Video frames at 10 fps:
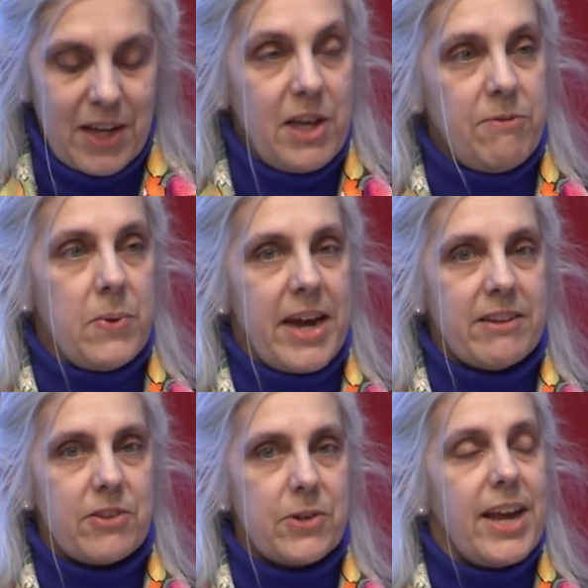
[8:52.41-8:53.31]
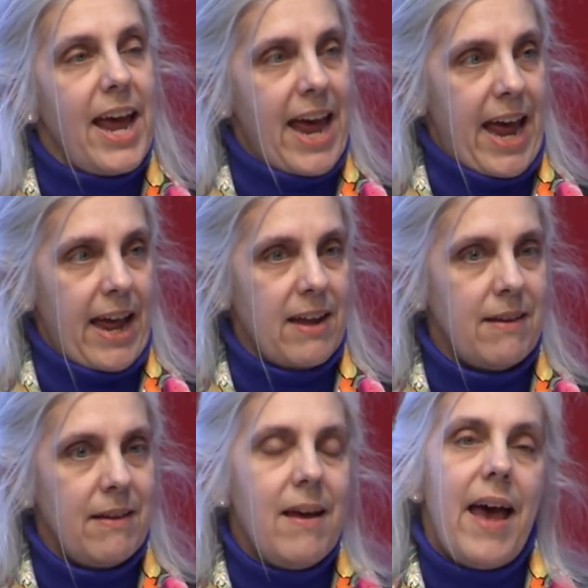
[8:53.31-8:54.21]
If you answered A,
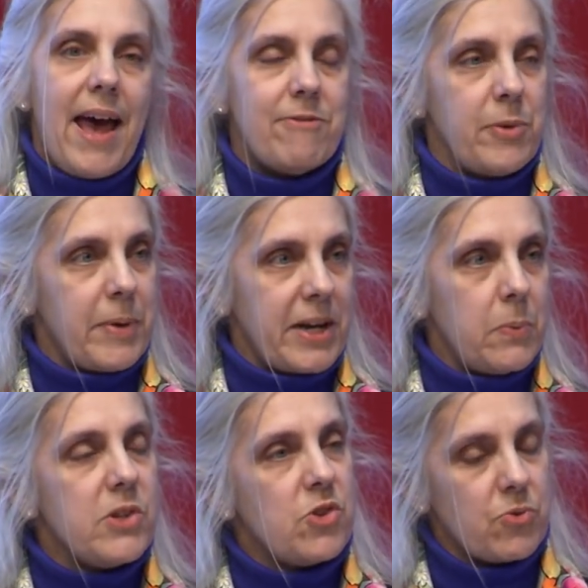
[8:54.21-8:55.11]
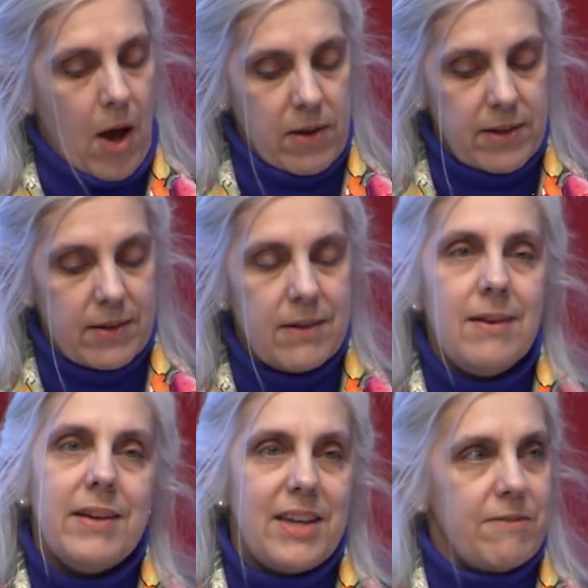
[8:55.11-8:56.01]
"Everybody was drunk,"
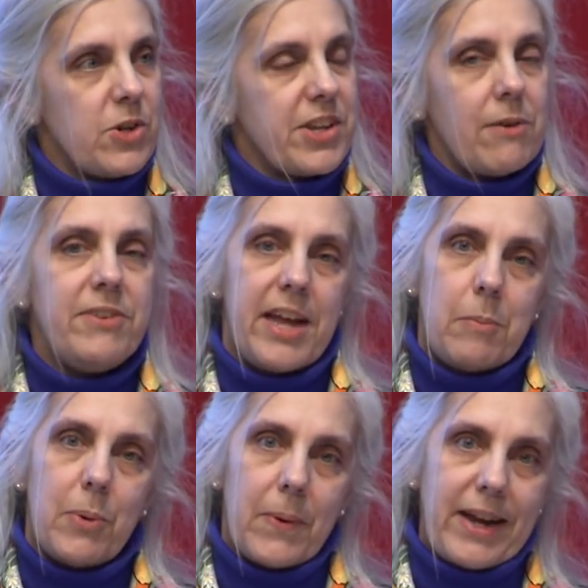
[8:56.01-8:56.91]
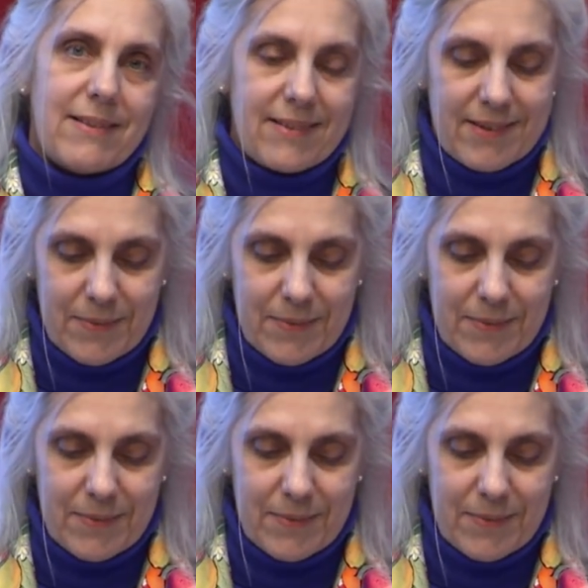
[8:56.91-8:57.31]
give yourself 10 points.